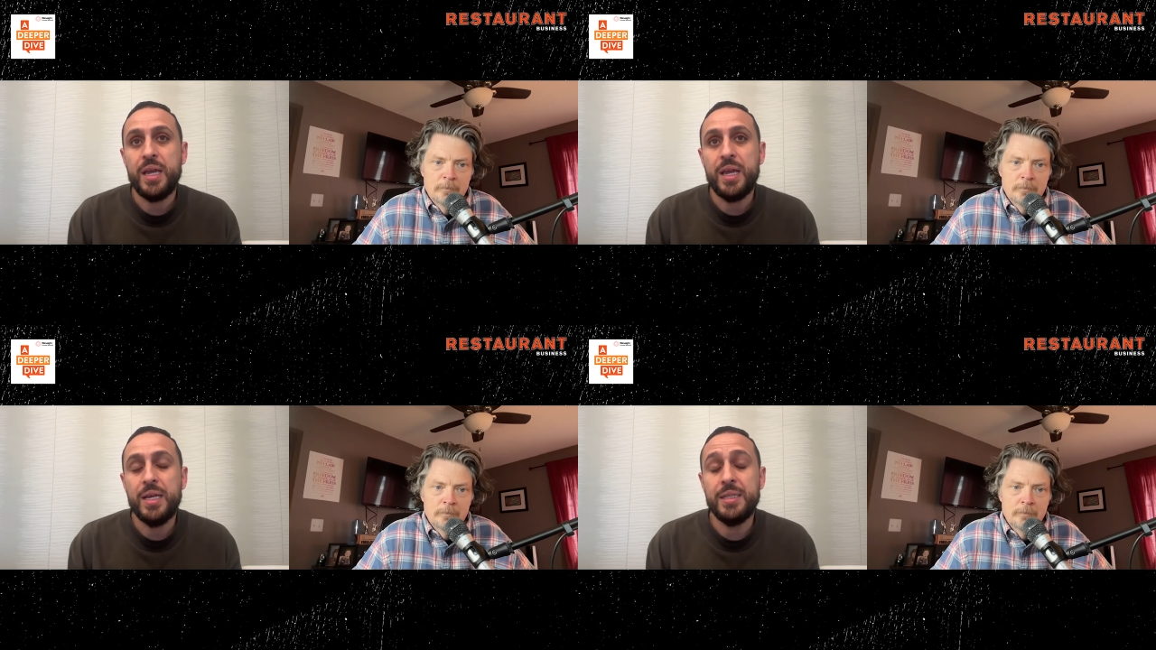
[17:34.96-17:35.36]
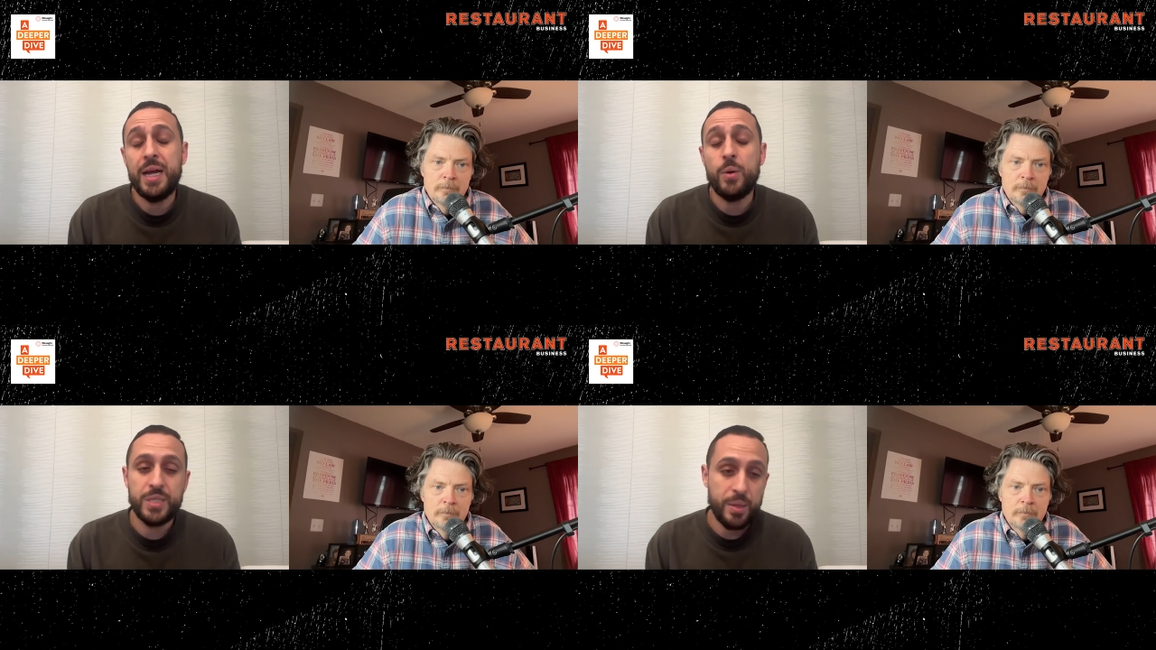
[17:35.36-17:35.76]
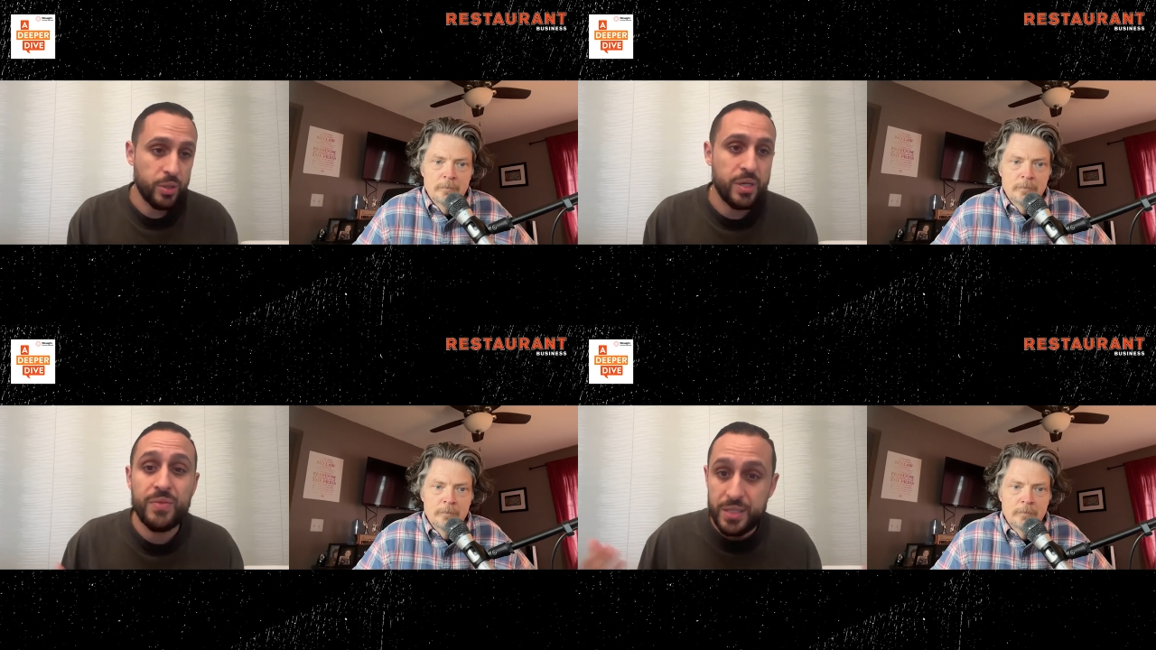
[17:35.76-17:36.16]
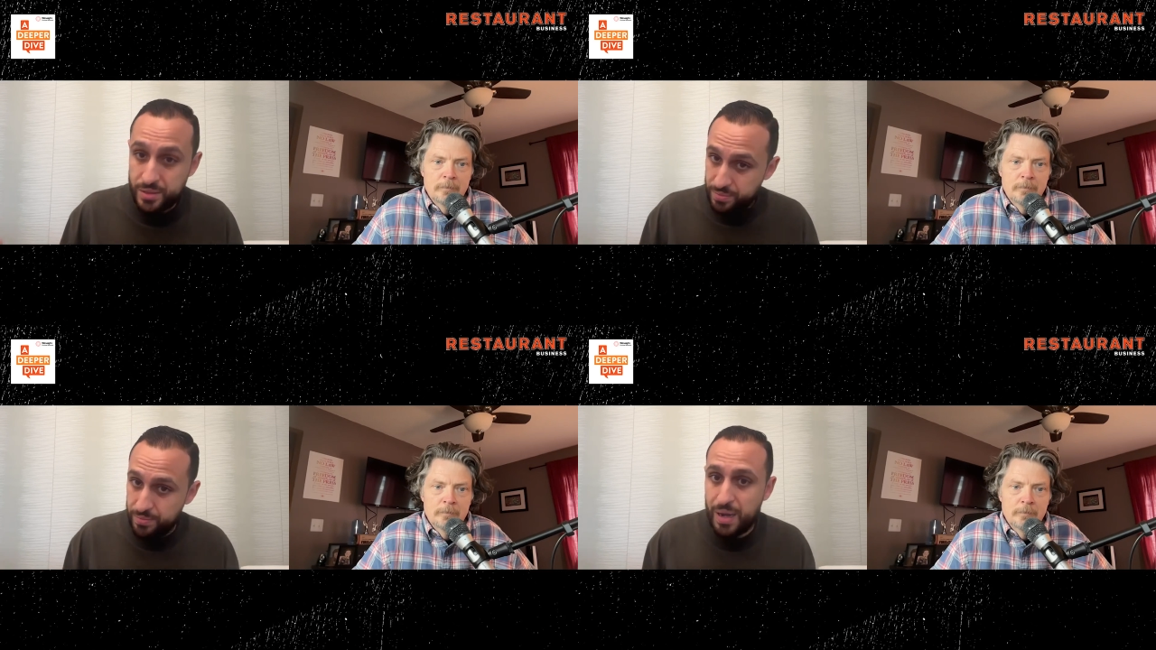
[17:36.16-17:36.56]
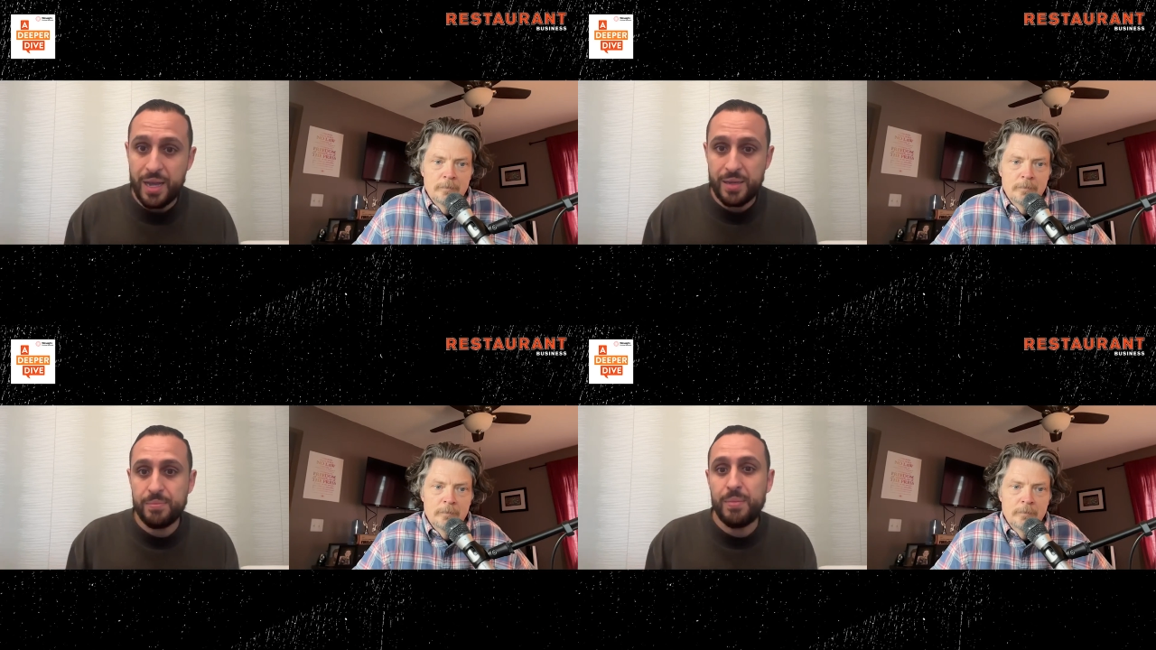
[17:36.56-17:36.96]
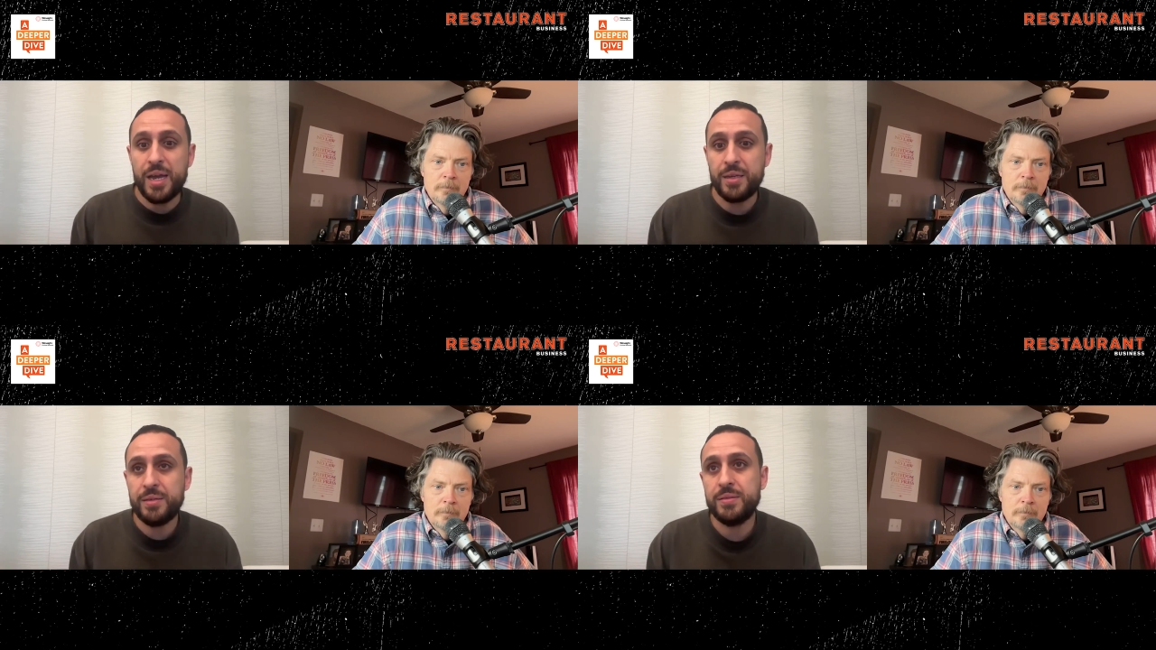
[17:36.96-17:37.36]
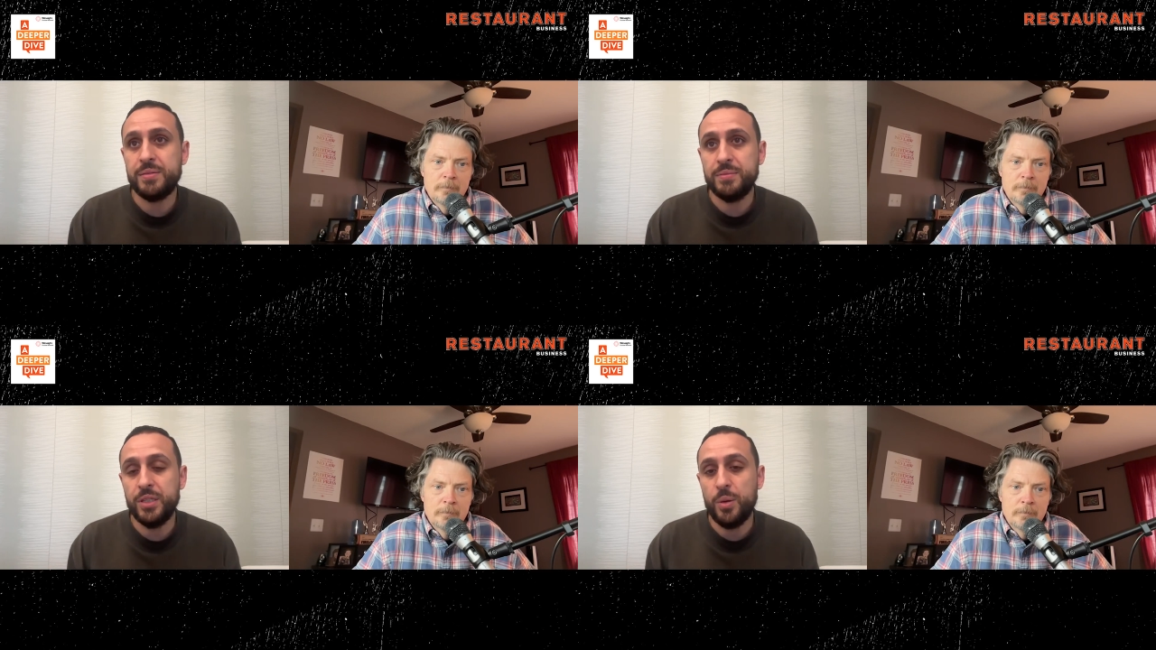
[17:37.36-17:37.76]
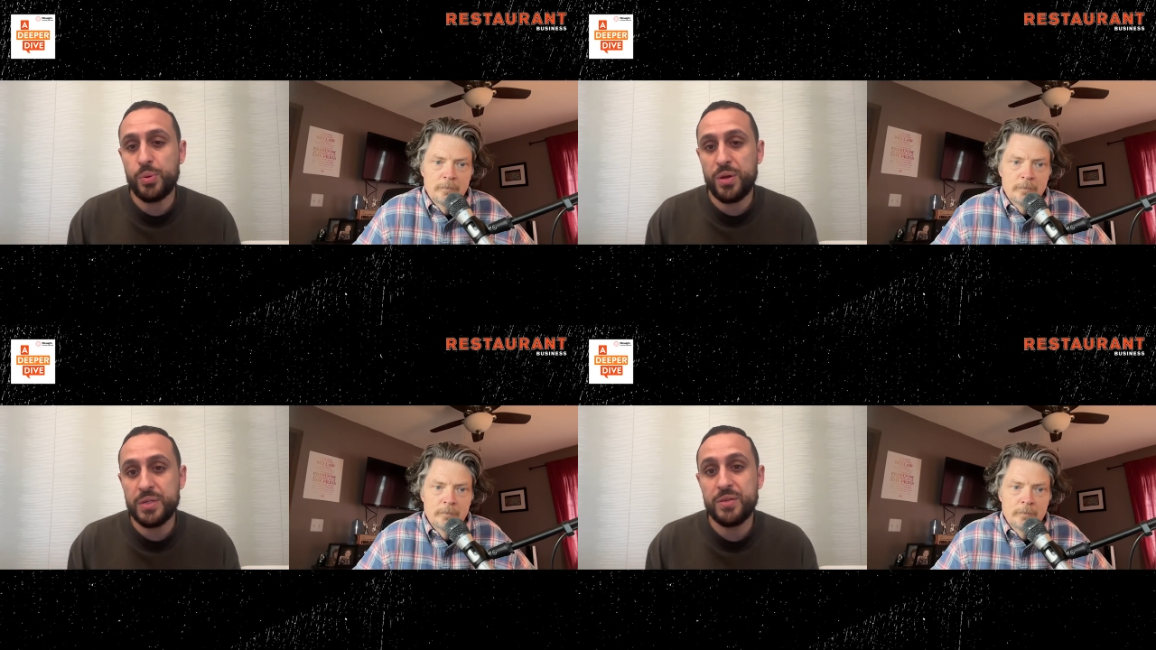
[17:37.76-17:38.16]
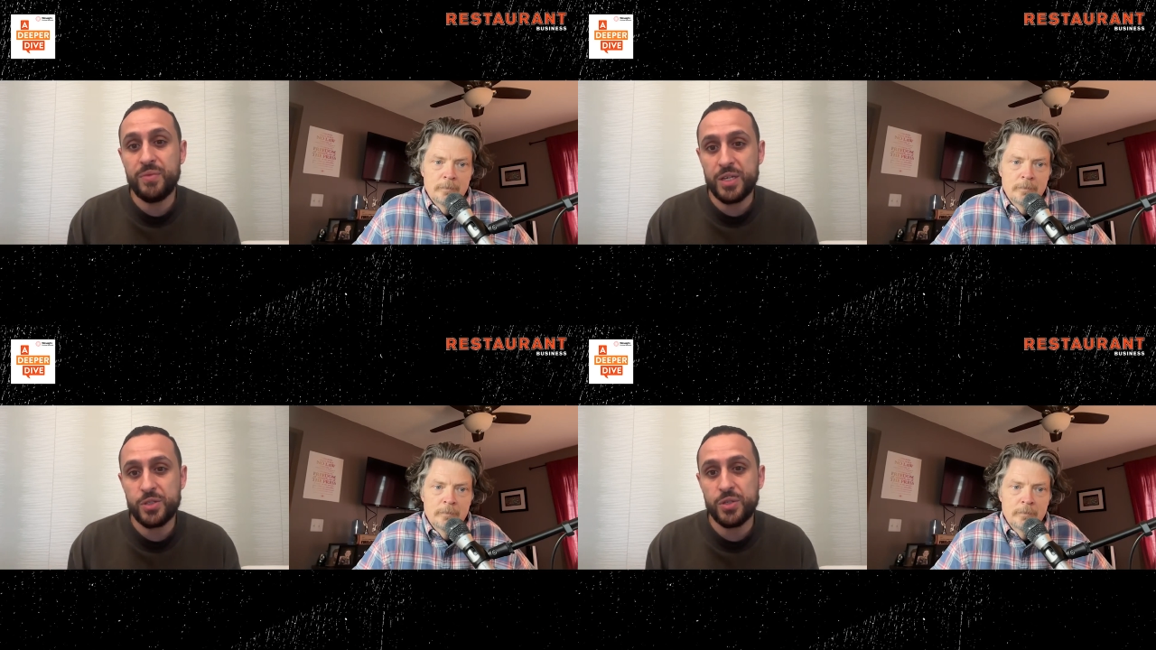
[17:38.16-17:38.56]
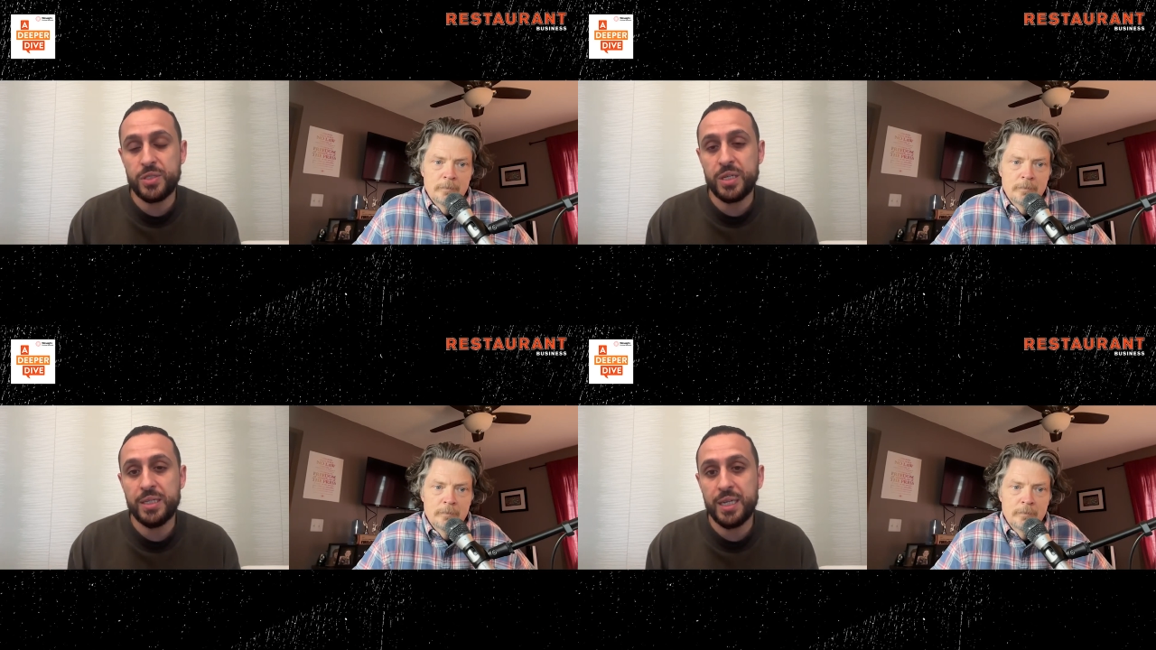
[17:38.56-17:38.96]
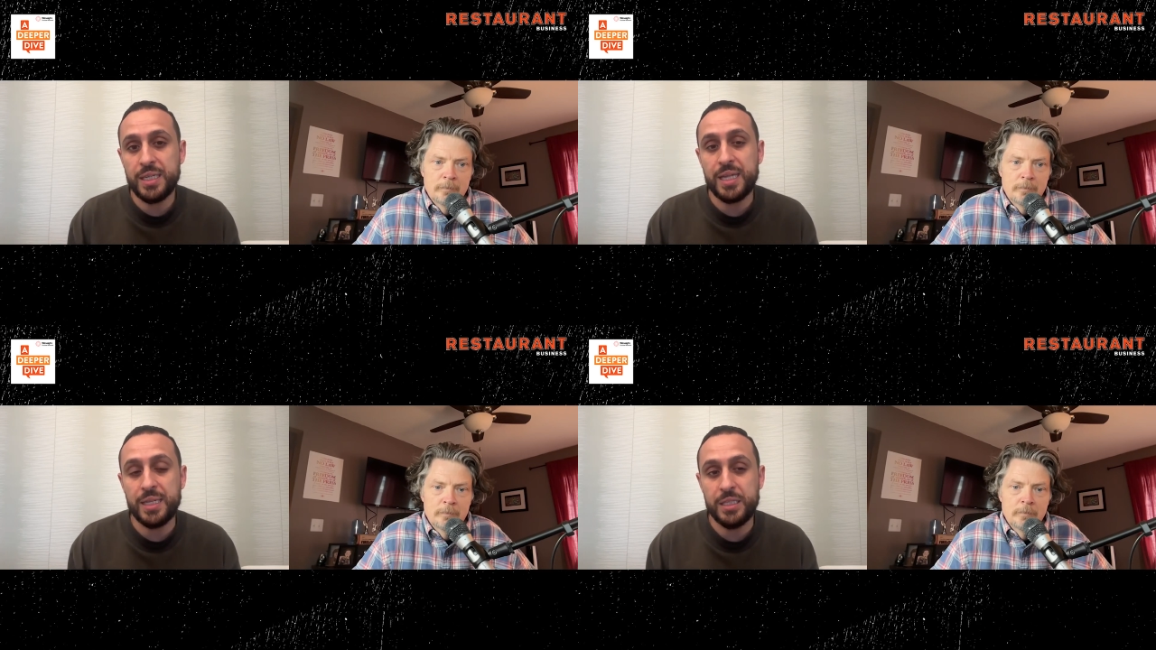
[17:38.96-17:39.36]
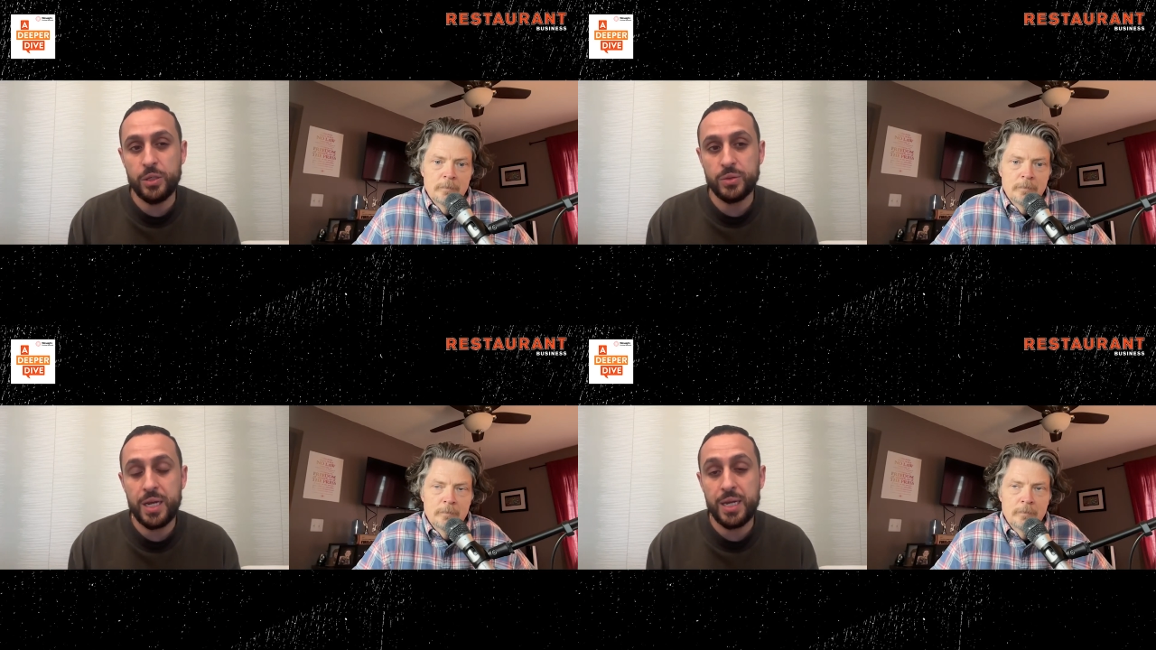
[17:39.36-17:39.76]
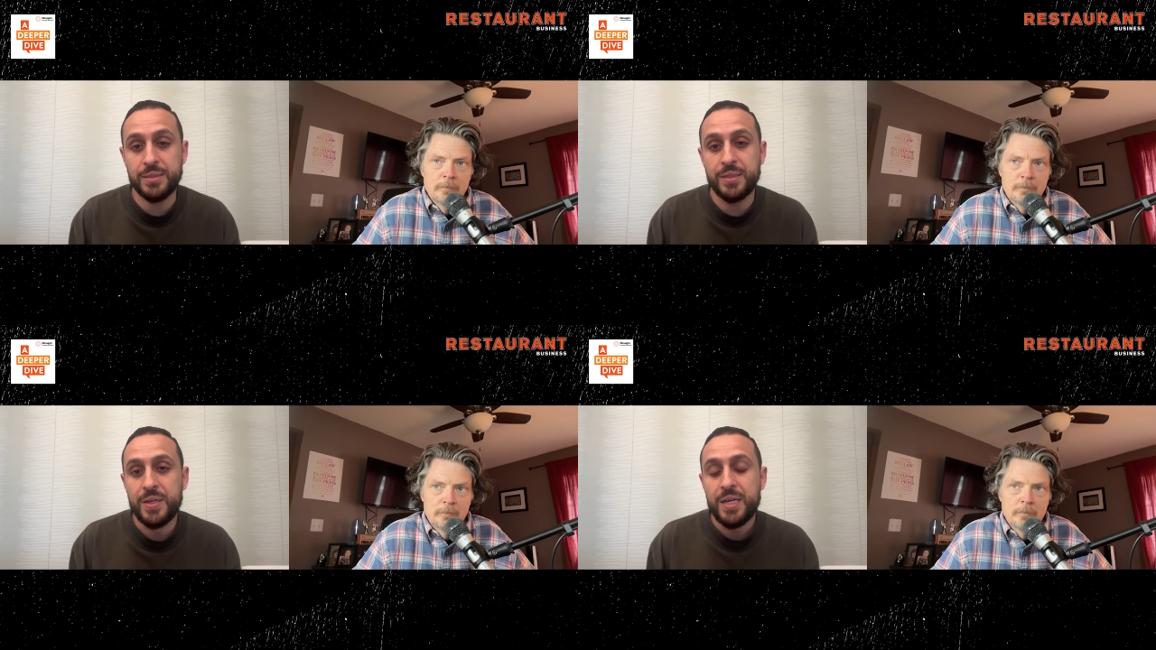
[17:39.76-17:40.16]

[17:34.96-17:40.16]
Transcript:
Speaker 1: And I was able to convince my my you know previous investors in getting that deal done.